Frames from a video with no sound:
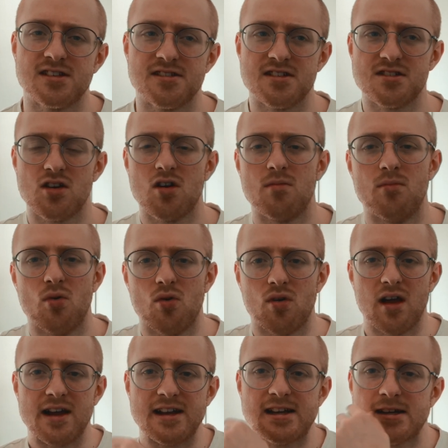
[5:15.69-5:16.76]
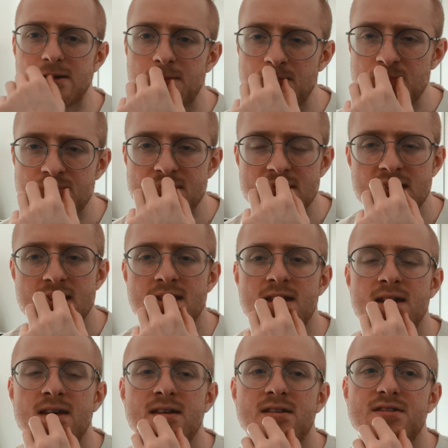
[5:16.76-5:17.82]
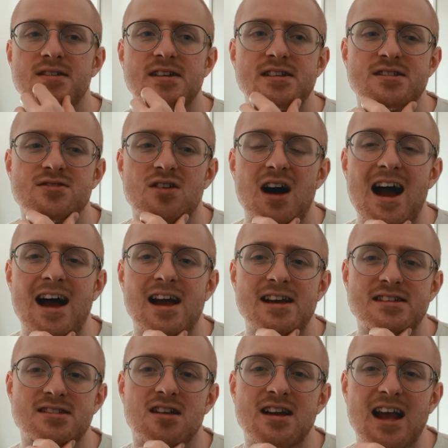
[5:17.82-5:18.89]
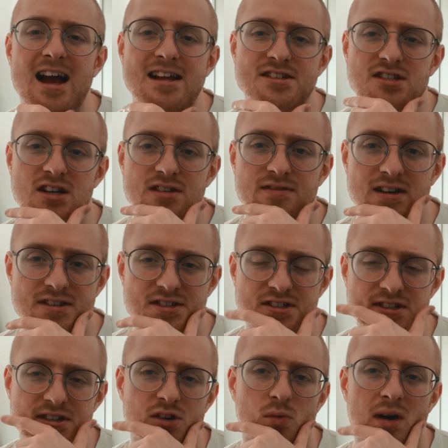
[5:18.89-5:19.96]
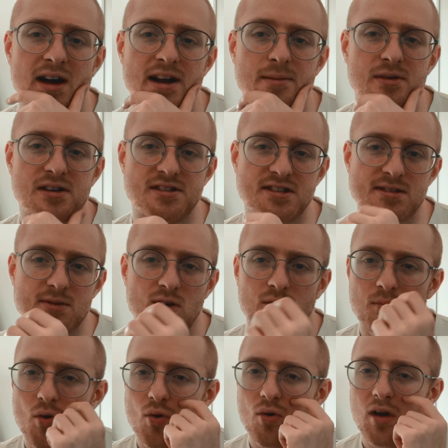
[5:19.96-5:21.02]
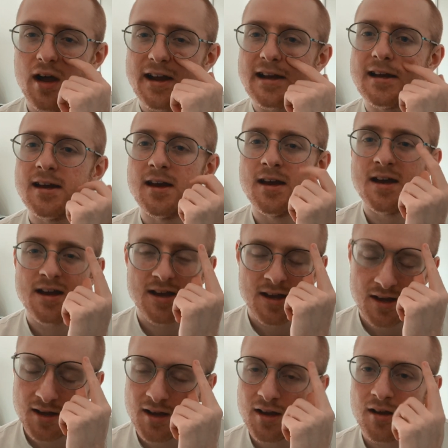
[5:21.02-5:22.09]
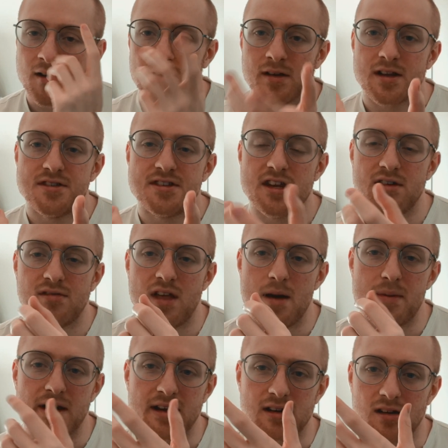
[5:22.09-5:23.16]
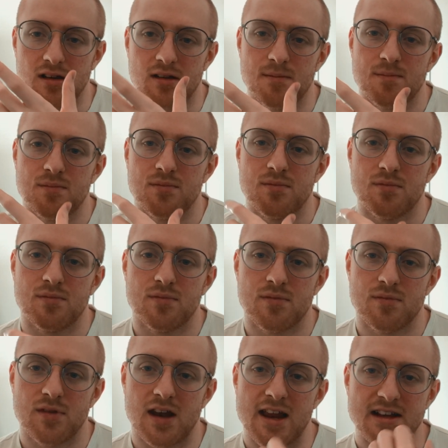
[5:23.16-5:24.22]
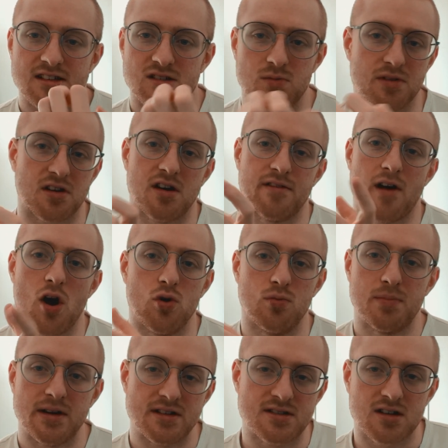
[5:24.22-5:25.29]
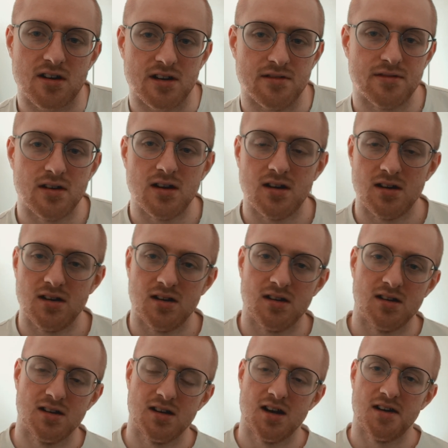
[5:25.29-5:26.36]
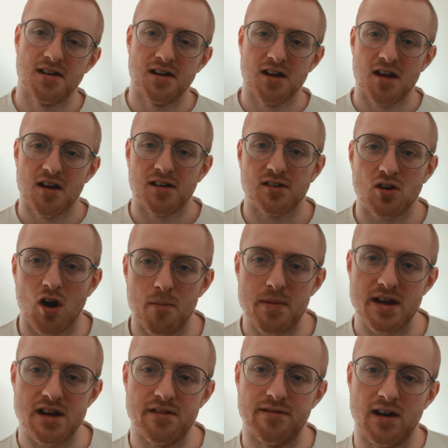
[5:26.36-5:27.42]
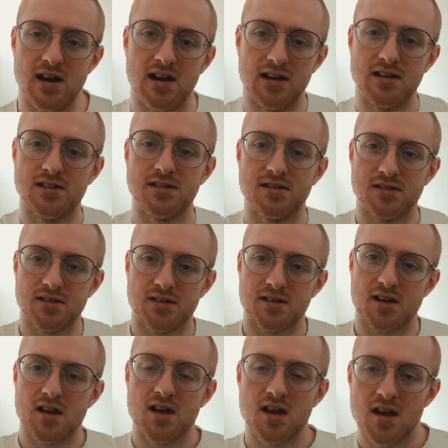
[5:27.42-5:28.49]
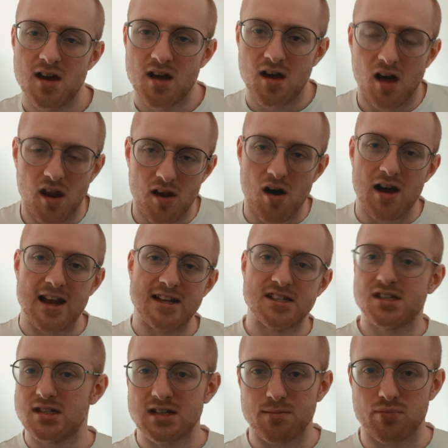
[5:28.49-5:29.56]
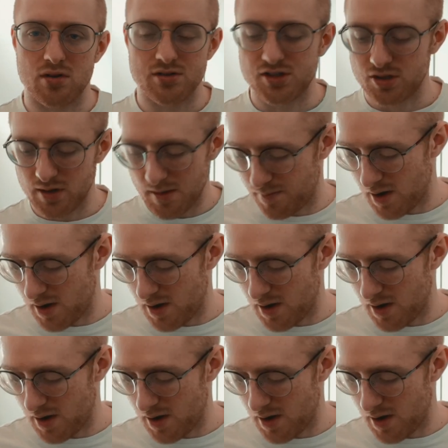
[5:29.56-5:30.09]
There's a lot more like it's like anti-fantasy in a way, because it's a lot more like, instead of there being laced with kind of hope, it's kind of got a bit of a nihilistic approach to it.